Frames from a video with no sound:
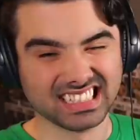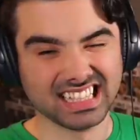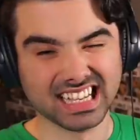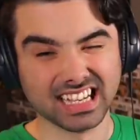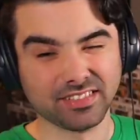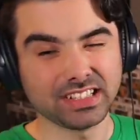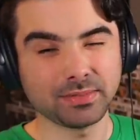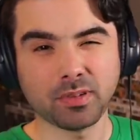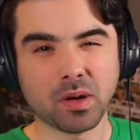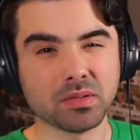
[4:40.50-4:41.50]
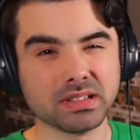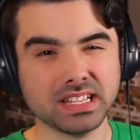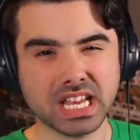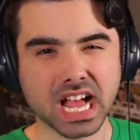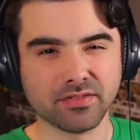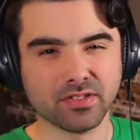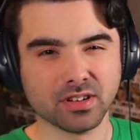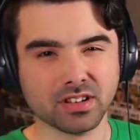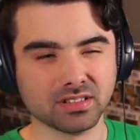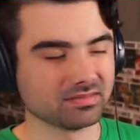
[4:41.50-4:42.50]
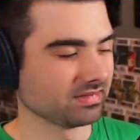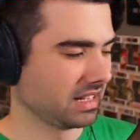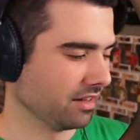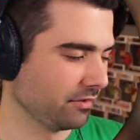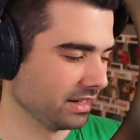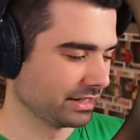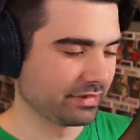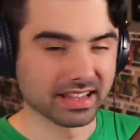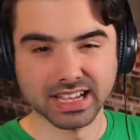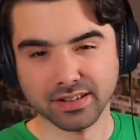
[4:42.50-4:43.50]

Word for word: Yeah, that's probably not the healthiest thing